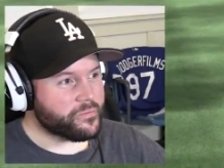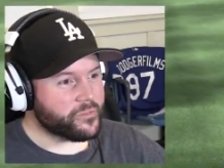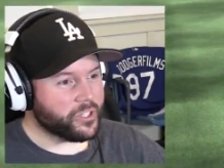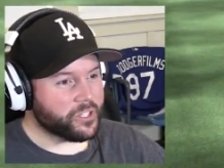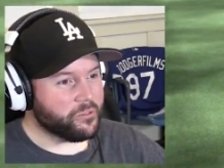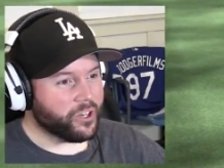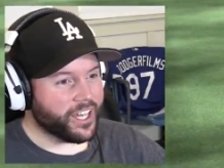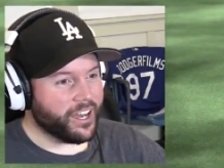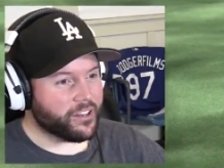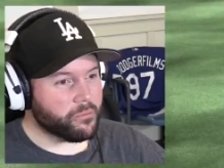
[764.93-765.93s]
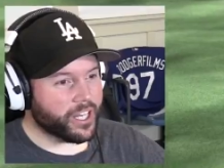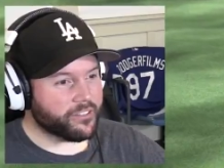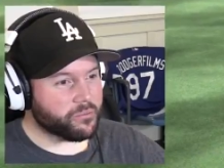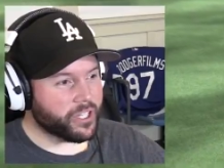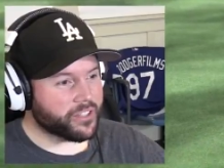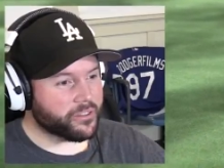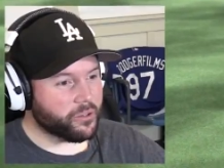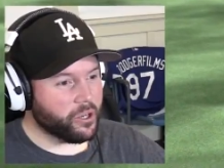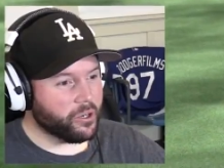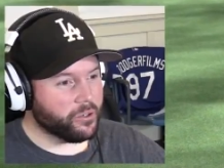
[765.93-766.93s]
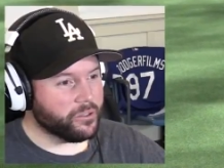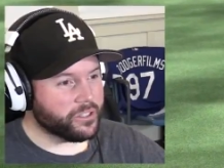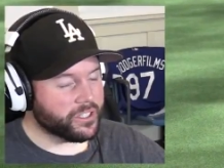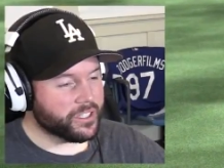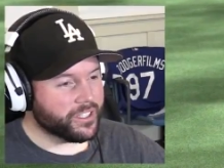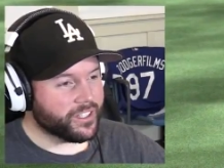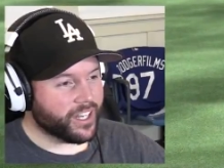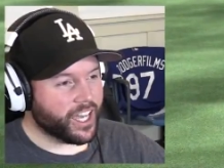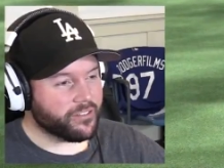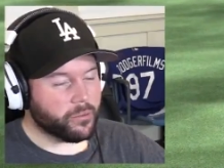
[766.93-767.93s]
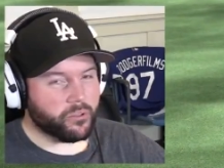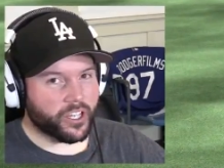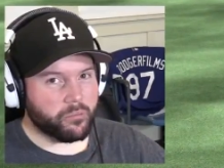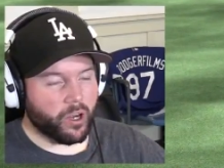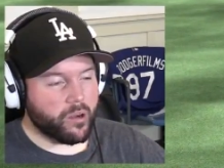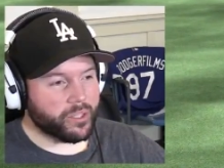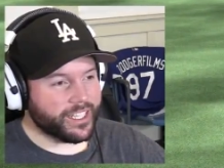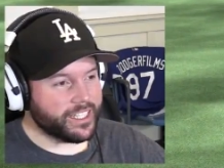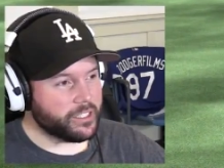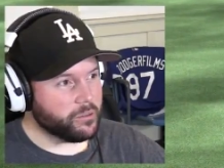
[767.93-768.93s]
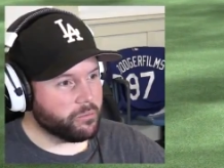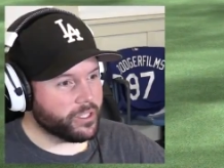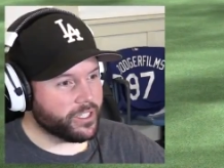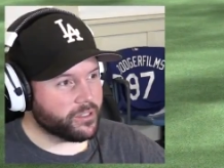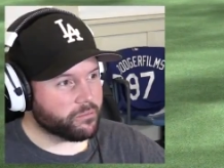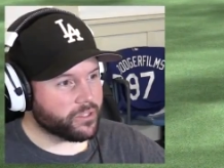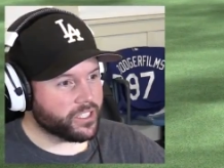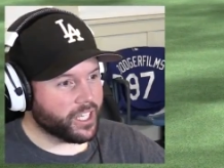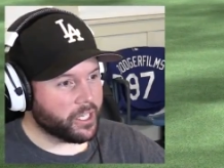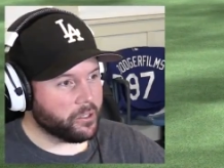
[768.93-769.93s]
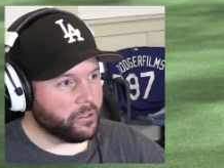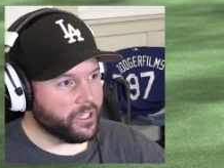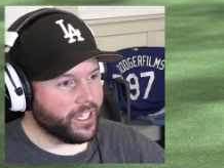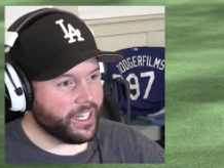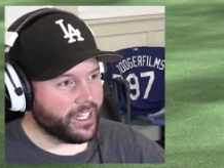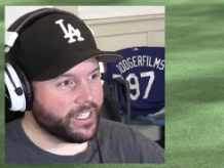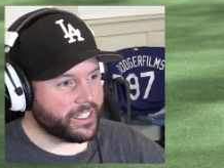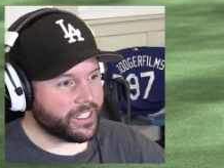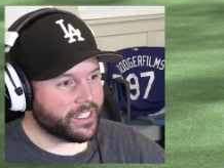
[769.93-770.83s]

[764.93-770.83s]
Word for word: Only one out. I might have to make a throw. I have upgraded my arm a little bit, but not a whole lot.